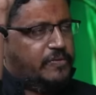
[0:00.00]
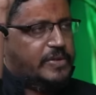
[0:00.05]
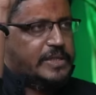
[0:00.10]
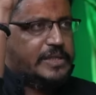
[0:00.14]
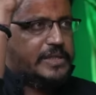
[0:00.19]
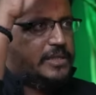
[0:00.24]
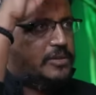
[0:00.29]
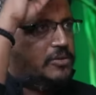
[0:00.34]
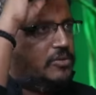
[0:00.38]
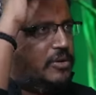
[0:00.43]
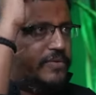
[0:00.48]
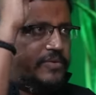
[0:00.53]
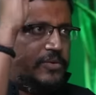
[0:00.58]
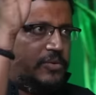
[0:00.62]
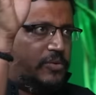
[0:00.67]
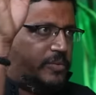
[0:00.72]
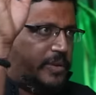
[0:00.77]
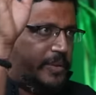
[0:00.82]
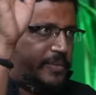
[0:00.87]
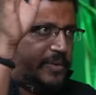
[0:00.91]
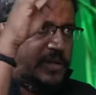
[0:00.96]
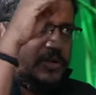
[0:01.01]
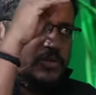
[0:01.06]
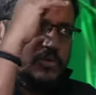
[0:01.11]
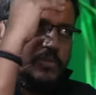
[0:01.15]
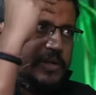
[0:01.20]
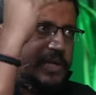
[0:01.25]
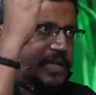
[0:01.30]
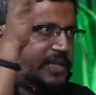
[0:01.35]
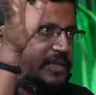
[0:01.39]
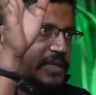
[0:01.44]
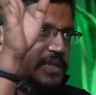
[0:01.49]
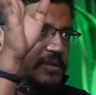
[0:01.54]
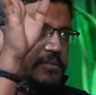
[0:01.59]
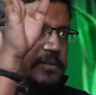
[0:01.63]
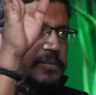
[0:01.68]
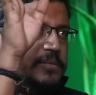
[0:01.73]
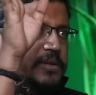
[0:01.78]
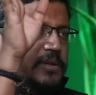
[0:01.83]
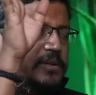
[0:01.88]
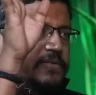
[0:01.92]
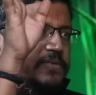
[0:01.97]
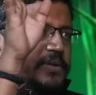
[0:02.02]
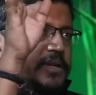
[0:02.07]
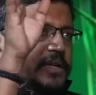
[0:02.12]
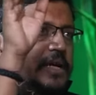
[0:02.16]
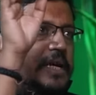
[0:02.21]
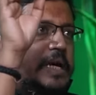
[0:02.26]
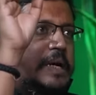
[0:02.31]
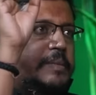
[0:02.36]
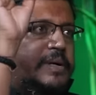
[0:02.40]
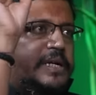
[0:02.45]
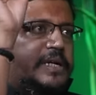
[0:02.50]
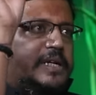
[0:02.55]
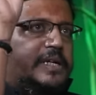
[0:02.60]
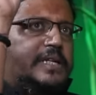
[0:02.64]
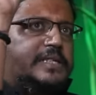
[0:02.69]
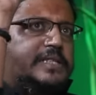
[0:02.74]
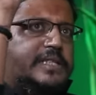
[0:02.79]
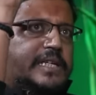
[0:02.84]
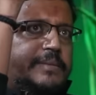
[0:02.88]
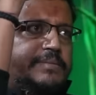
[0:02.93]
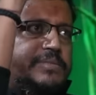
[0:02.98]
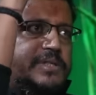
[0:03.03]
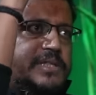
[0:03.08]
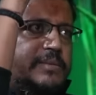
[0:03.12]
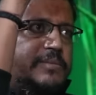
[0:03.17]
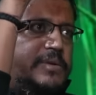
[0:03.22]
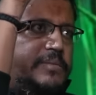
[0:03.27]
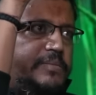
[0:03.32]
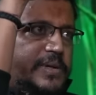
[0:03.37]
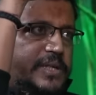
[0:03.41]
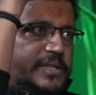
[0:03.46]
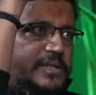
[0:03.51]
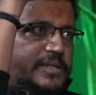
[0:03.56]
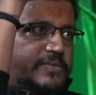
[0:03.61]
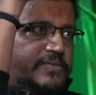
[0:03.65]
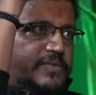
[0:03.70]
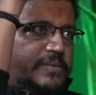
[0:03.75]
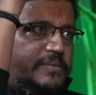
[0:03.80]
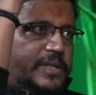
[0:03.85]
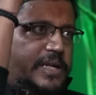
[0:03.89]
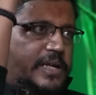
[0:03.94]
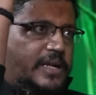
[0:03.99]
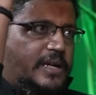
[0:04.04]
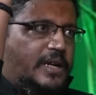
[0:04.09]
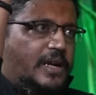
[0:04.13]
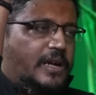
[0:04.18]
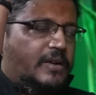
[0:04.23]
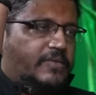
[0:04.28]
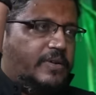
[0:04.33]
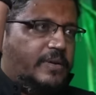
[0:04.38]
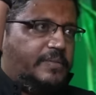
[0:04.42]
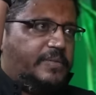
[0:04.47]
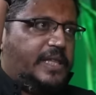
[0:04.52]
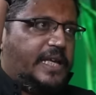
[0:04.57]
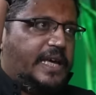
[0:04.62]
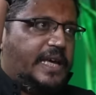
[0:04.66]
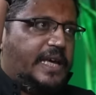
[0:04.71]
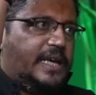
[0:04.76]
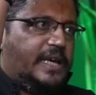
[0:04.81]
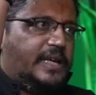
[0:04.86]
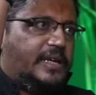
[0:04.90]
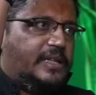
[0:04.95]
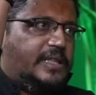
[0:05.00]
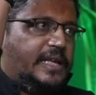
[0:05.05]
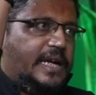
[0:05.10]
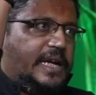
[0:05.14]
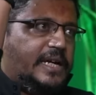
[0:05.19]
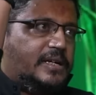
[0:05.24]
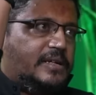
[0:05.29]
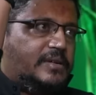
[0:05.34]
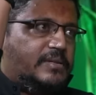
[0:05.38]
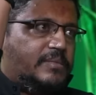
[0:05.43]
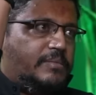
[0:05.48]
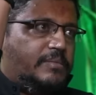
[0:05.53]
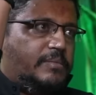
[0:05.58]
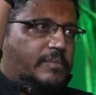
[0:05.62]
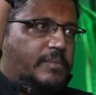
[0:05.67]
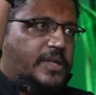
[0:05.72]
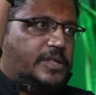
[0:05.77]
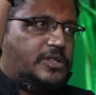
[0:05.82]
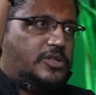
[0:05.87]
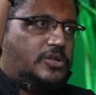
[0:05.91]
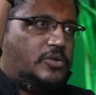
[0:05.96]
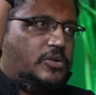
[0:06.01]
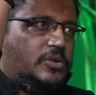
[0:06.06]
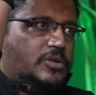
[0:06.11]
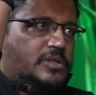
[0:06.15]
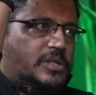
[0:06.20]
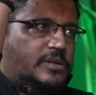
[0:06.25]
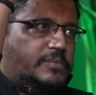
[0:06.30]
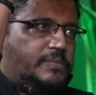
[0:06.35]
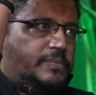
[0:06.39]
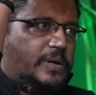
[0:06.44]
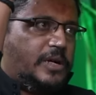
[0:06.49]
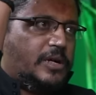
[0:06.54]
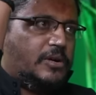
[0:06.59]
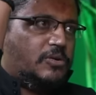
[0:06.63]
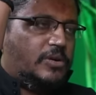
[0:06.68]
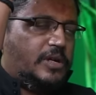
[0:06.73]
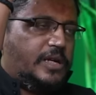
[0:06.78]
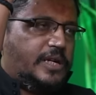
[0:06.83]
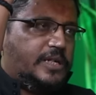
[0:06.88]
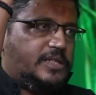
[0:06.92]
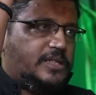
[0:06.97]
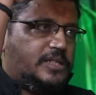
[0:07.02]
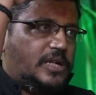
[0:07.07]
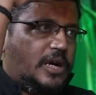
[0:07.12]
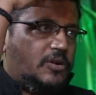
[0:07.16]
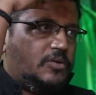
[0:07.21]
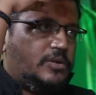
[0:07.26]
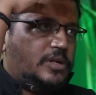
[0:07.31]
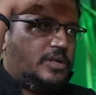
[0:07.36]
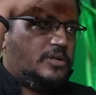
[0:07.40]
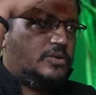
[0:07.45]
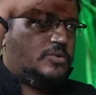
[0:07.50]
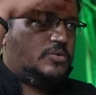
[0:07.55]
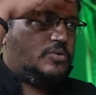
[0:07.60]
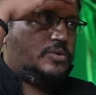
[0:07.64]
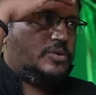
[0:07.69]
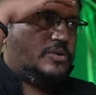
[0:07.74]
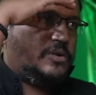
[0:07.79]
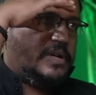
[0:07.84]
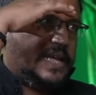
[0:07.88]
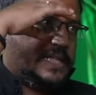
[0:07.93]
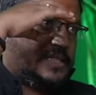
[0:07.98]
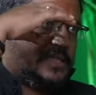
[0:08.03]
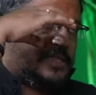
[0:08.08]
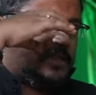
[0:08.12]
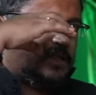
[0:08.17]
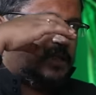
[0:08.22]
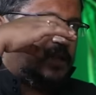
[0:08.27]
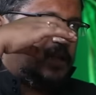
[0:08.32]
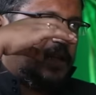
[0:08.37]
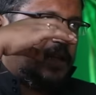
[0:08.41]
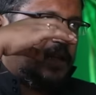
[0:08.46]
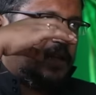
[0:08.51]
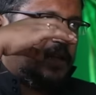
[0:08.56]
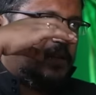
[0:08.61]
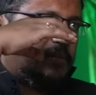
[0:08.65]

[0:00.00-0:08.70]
Obviously, you have no memory. Nobody has any memory of it. But it has kept some impression from there. From there, that matures and percolates down into your astral.